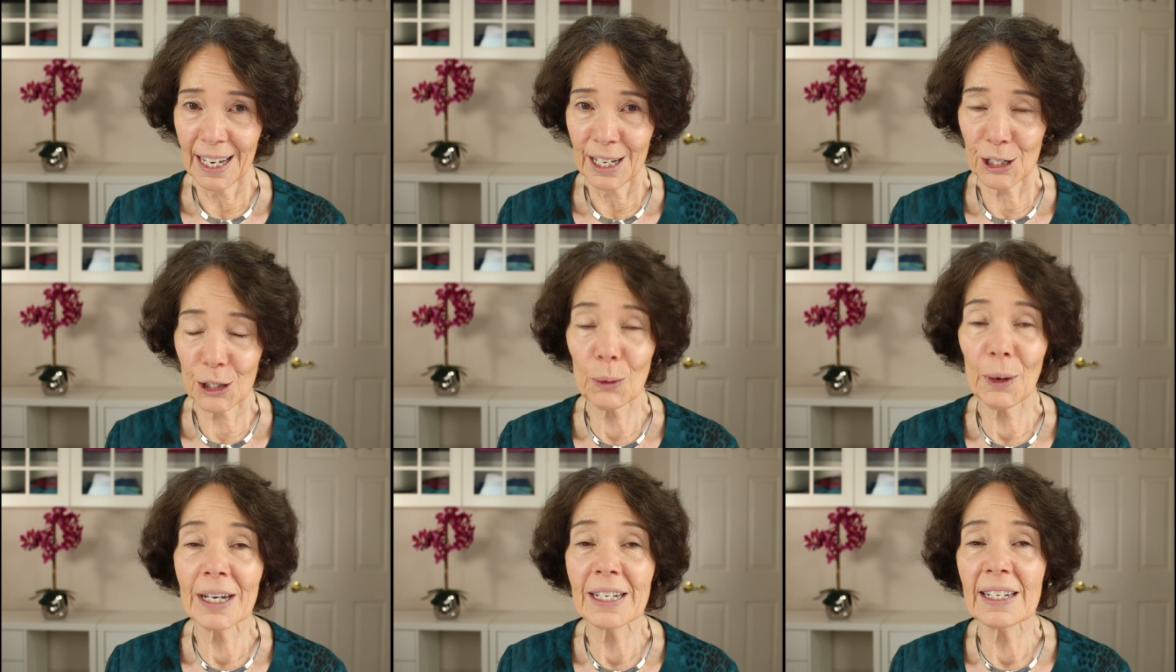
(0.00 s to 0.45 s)

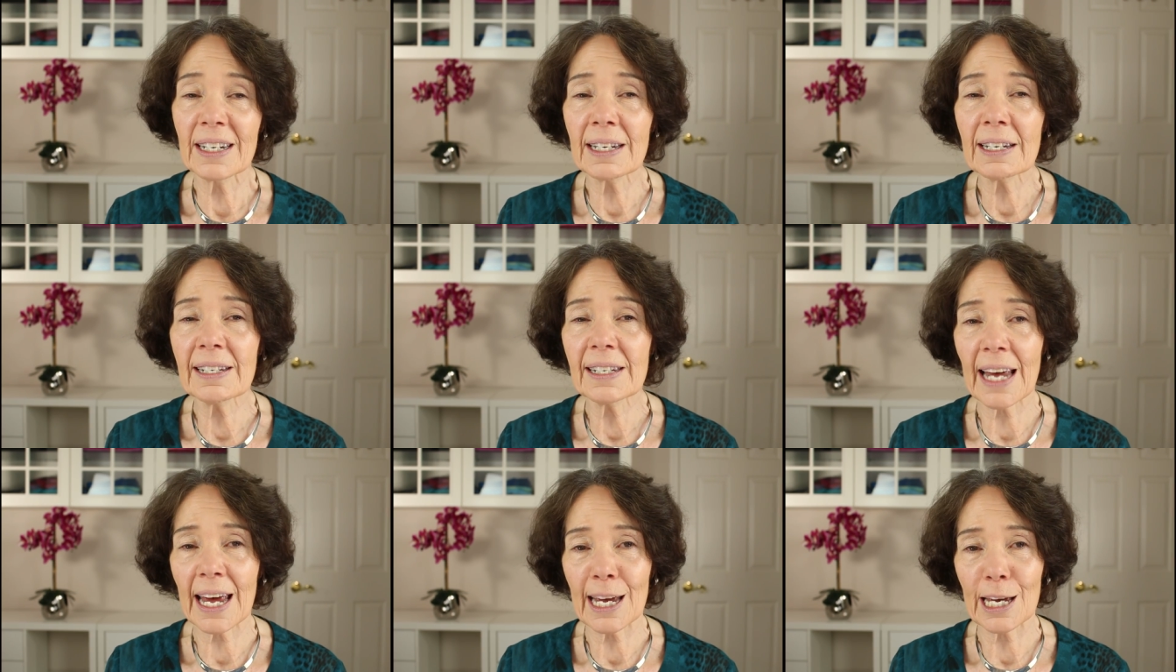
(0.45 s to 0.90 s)
So I
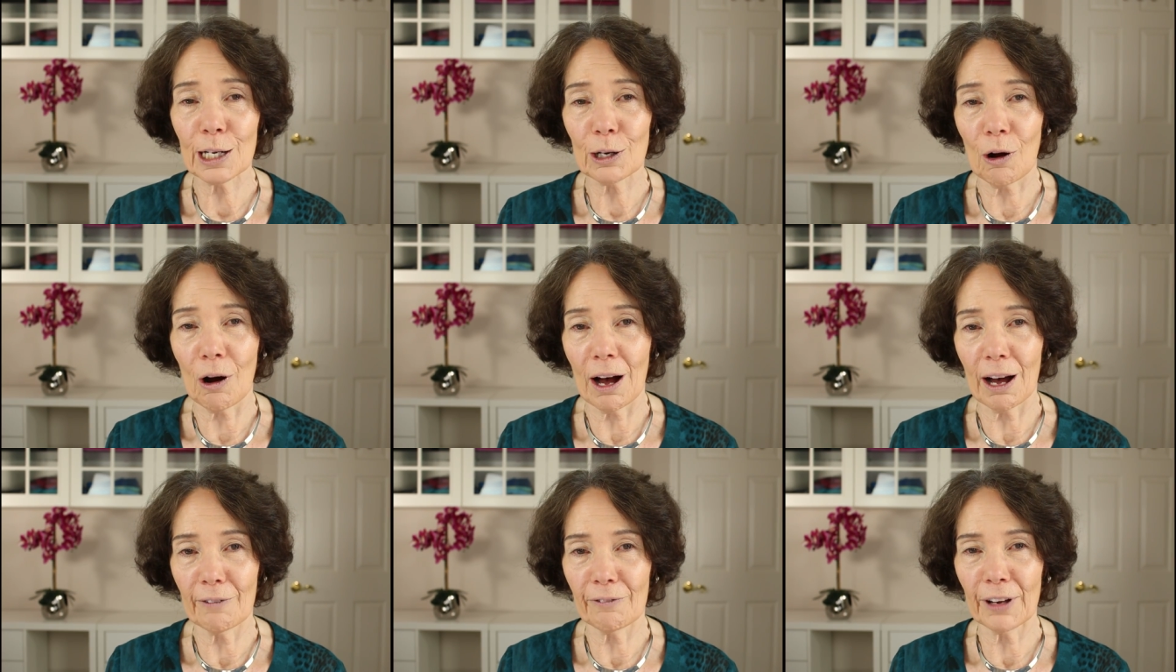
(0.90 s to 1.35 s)
did take
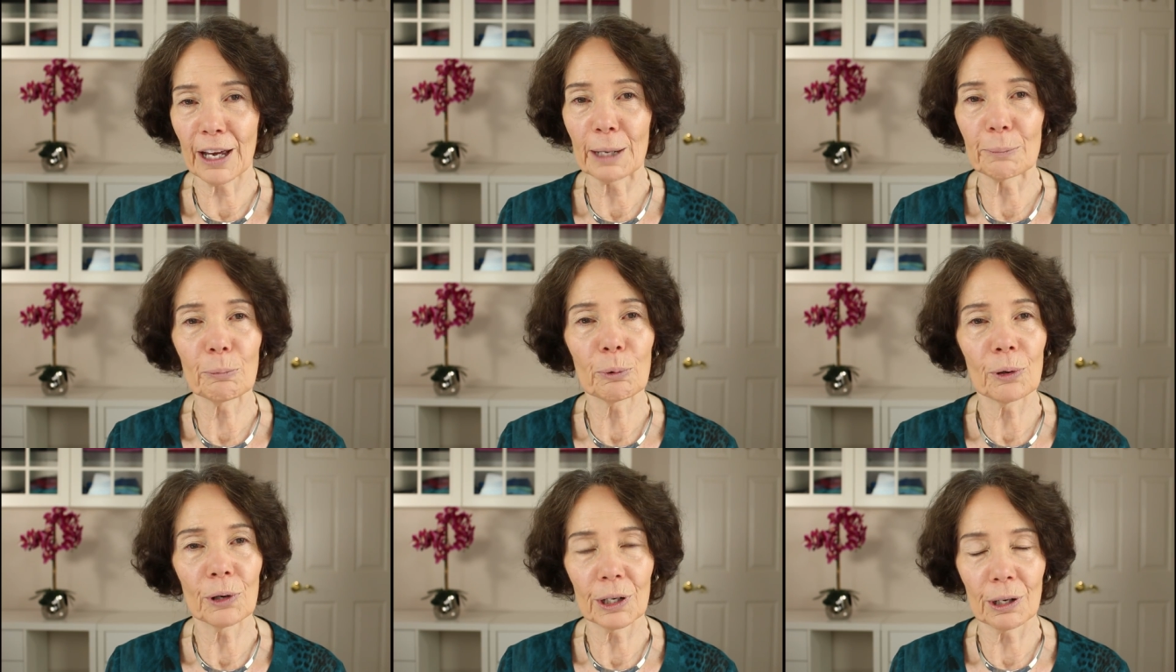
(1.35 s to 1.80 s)
it off
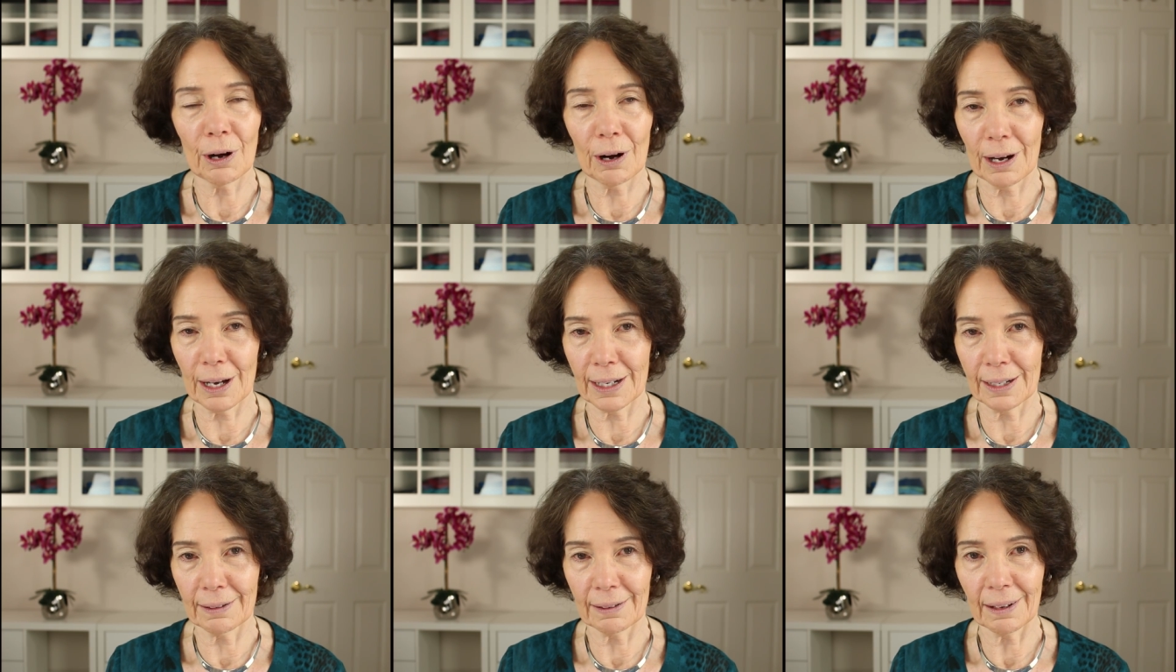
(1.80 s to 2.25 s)
and put
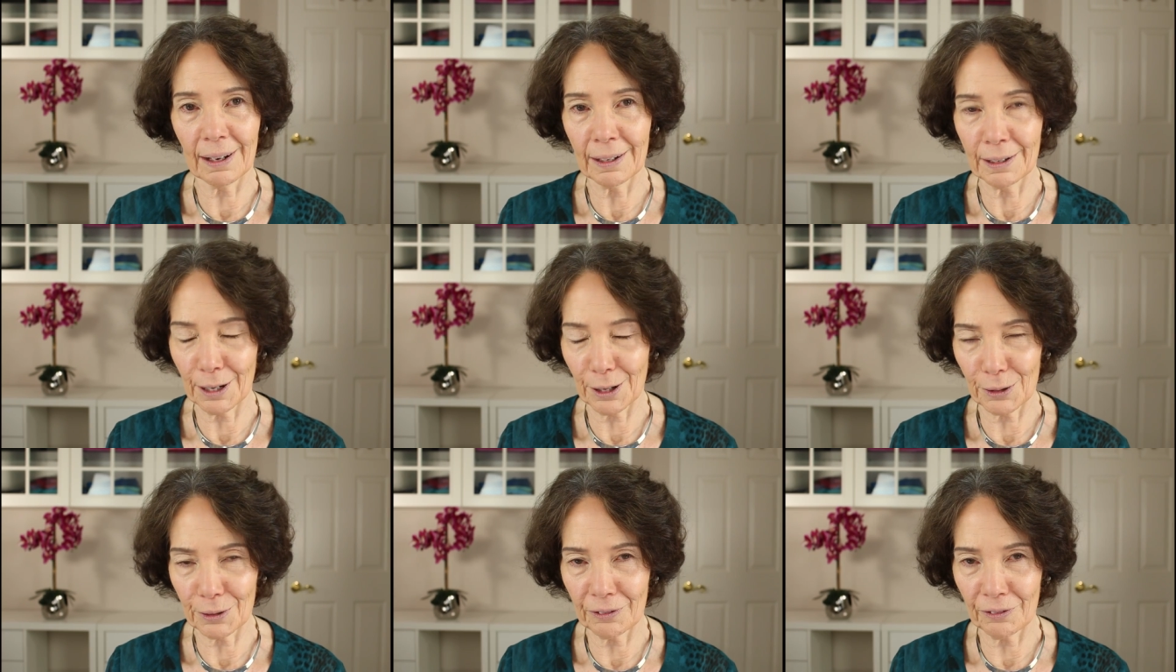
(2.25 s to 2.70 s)
on
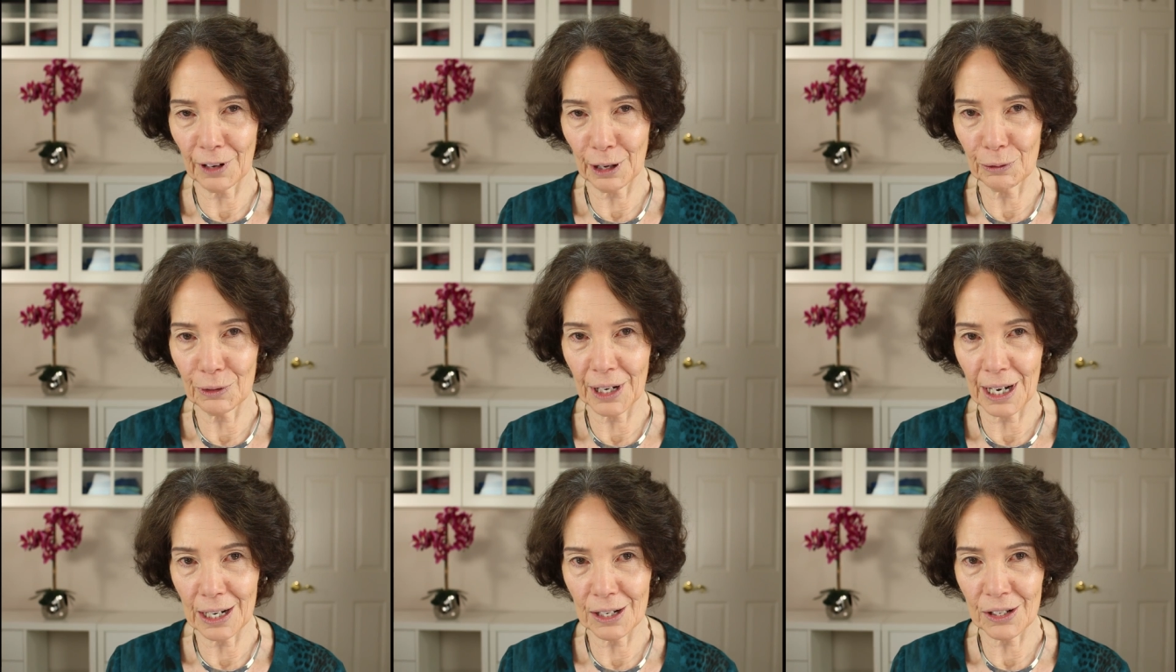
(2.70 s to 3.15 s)
another
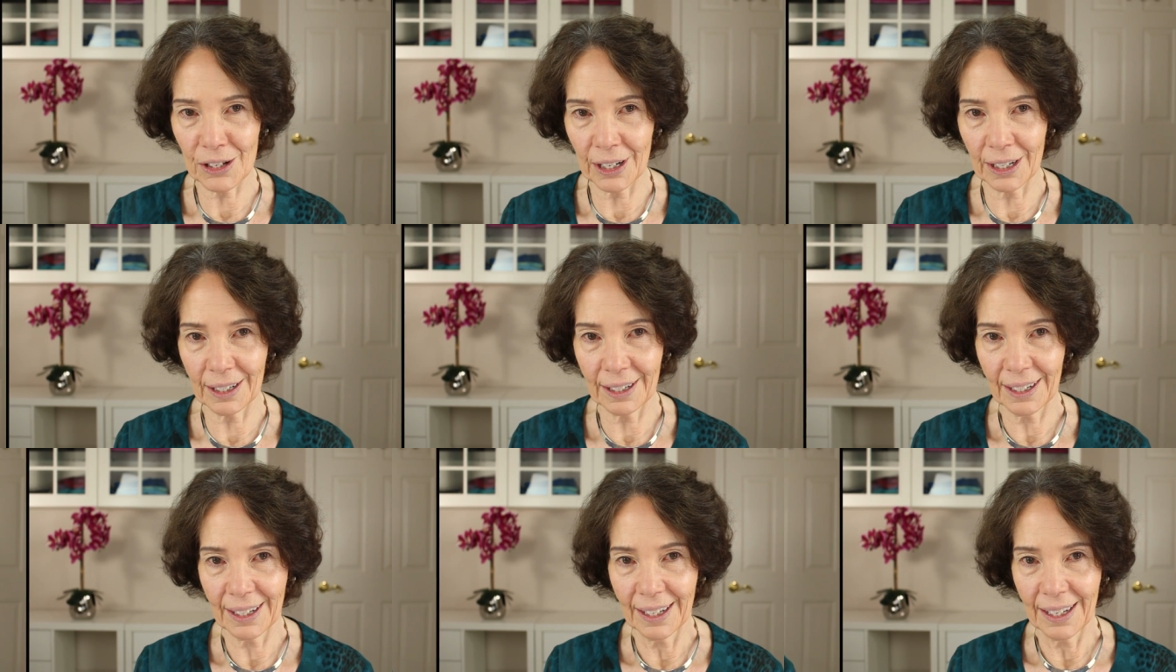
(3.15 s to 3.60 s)

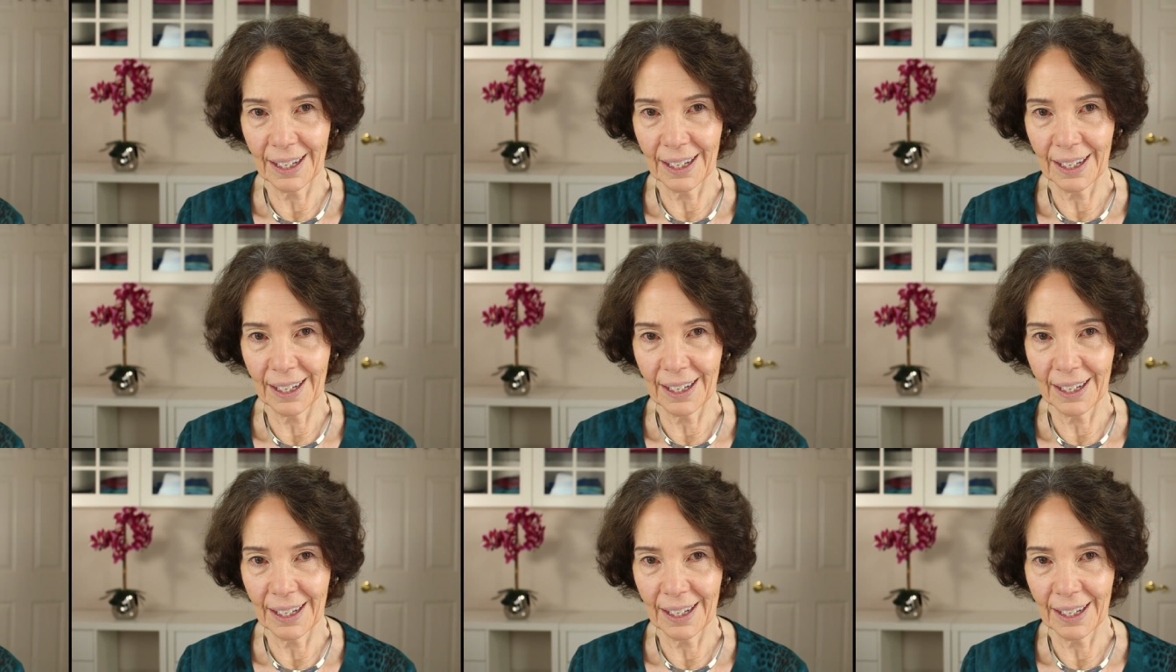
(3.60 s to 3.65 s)
foundation.